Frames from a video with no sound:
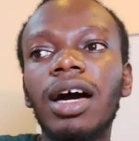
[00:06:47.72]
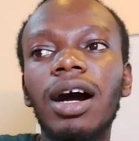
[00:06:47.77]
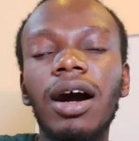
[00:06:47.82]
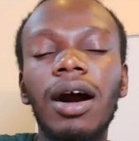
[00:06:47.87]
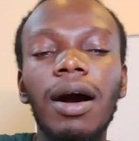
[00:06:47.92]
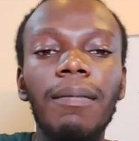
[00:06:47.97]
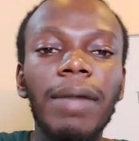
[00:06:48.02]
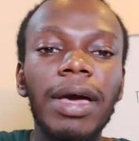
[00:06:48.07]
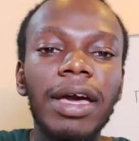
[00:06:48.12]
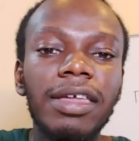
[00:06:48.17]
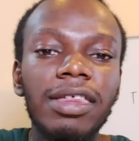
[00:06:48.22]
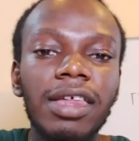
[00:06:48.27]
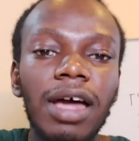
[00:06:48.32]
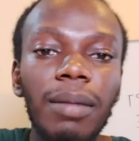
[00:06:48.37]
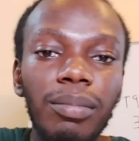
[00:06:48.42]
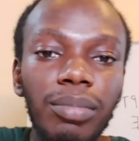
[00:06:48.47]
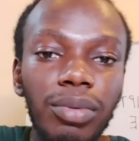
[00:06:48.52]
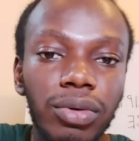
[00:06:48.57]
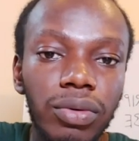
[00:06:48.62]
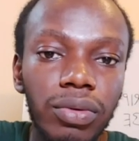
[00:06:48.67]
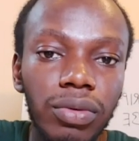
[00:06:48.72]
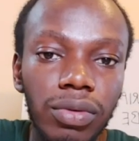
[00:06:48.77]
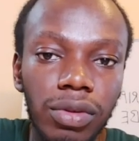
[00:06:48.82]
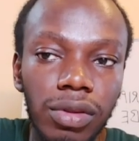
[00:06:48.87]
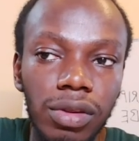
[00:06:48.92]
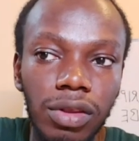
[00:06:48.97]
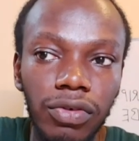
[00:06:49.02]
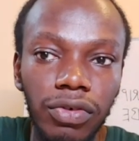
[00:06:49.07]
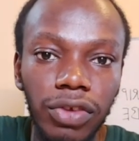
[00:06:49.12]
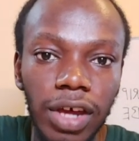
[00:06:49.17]

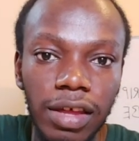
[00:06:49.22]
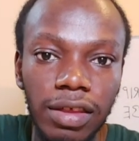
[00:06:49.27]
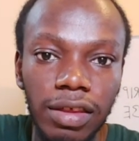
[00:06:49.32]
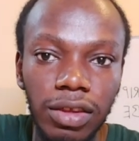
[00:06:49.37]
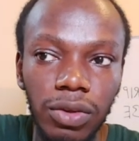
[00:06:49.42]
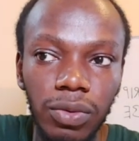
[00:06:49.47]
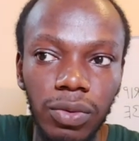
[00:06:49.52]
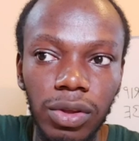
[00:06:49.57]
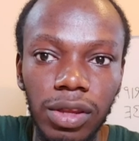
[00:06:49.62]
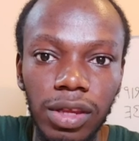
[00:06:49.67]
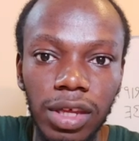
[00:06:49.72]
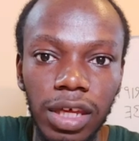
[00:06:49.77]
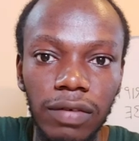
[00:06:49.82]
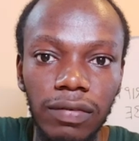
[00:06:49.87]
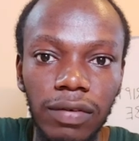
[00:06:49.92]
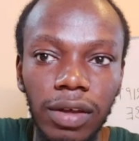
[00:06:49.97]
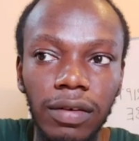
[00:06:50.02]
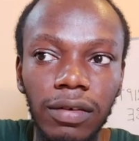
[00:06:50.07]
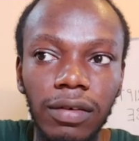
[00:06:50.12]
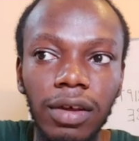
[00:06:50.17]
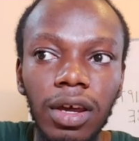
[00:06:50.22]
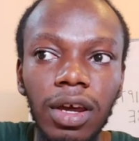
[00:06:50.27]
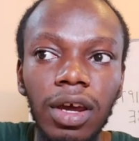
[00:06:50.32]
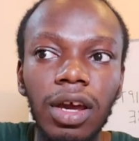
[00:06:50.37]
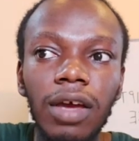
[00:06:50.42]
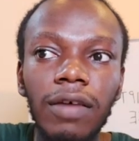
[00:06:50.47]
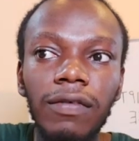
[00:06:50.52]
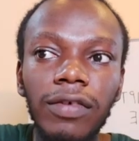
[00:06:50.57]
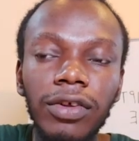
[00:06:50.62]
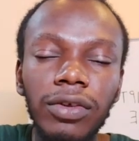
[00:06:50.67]
examples Udacity was given.
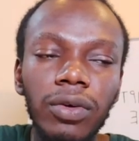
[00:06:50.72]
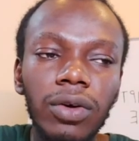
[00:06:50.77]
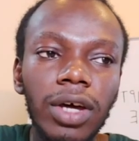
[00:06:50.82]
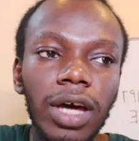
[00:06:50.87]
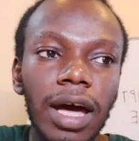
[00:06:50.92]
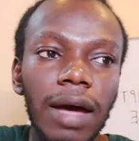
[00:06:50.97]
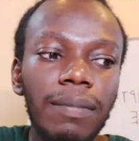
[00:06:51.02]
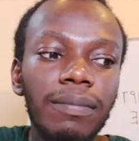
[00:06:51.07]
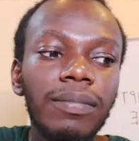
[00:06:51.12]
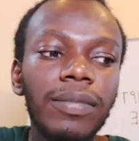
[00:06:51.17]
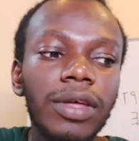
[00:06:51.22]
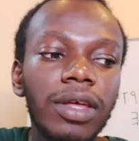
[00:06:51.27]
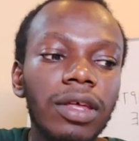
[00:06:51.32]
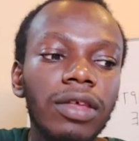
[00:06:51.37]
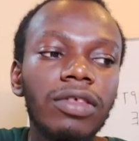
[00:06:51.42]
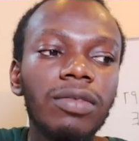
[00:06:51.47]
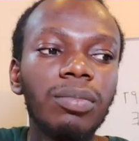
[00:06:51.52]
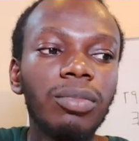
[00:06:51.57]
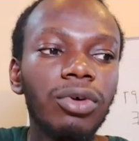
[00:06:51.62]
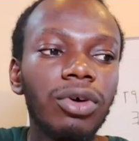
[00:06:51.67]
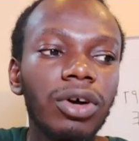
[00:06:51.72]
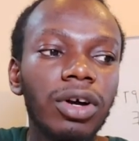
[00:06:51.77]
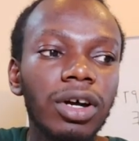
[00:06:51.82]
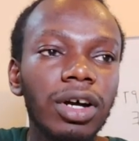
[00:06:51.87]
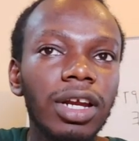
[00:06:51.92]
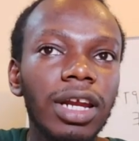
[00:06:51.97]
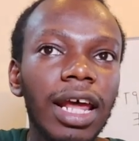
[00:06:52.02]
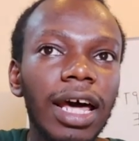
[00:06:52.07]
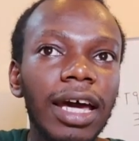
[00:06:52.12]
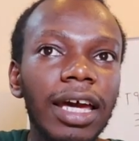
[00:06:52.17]
Freecodecamp is
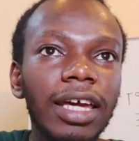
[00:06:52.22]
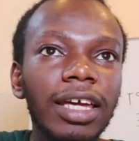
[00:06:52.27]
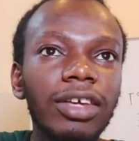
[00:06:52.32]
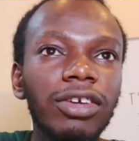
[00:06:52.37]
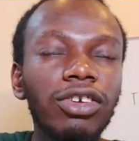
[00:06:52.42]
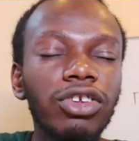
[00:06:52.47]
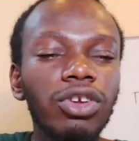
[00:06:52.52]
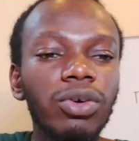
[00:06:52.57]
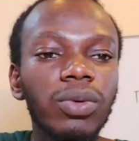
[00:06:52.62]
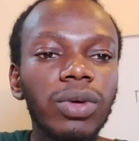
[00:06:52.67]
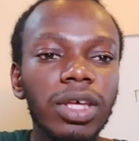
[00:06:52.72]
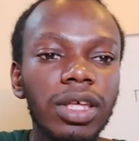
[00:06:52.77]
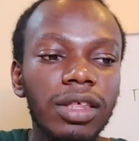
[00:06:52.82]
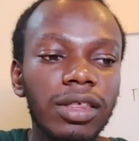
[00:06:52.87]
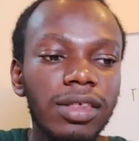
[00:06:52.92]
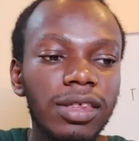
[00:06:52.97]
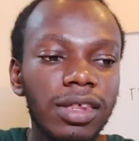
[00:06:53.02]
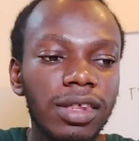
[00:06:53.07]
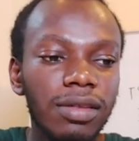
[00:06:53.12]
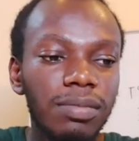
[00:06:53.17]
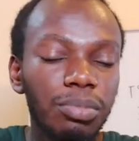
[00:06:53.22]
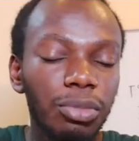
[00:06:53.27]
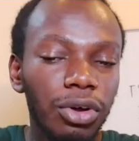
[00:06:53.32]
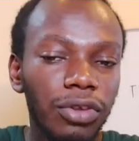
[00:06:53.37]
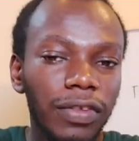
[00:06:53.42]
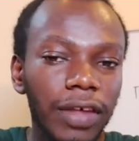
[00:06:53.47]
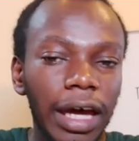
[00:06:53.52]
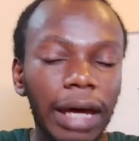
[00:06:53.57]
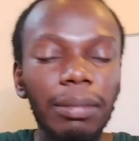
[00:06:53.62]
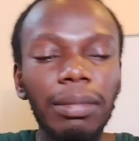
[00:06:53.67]
more like, you know, it's more
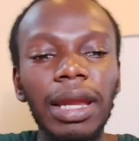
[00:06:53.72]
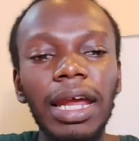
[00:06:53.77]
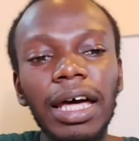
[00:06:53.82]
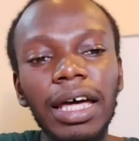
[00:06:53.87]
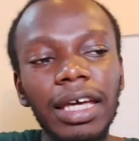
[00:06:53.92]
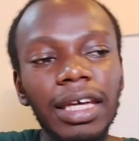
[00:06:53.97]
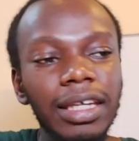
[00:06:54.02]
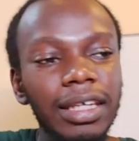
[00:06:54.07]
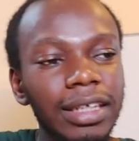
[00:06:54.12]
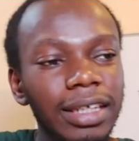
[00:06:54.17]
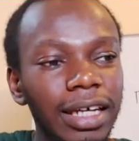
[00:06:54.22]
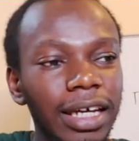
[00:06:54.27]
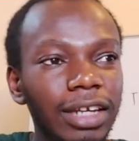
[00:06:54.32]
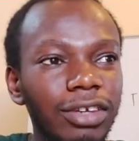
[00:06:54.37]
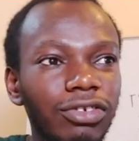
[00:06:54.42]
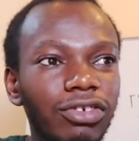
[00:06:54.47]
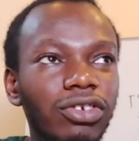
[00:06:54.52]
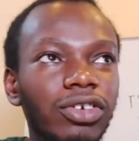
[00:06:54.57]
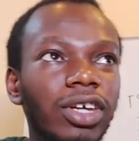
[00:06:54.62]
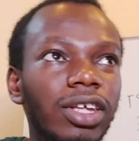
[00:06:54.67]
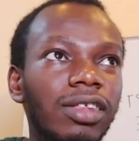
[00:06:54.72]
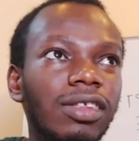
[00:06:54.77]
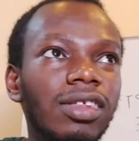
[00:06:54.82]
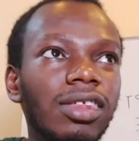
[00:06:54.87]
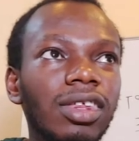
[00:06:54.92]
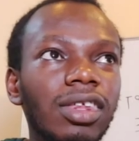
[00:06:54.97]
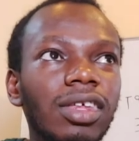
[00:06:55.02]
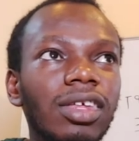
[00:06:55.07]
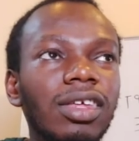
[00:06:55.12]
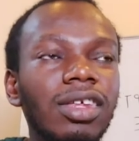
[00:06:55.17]
timelined, and you can
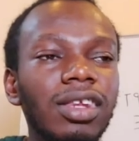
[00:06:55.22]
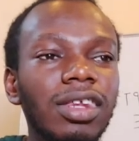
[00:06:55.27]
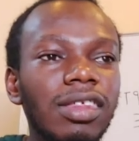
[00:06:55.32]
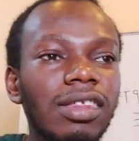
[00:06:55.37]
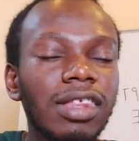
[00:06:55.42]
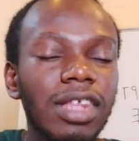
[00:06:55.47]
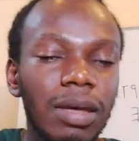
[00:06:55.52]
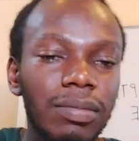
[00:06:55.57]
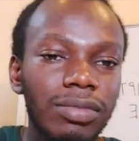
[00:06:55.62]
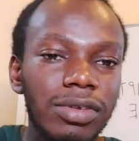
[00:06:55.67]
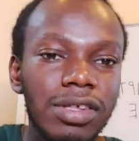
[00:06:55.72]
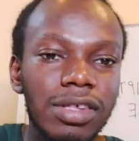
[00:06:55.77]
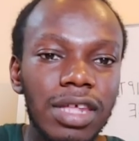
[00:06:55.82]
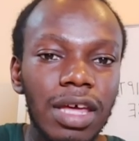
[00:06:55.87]
see the step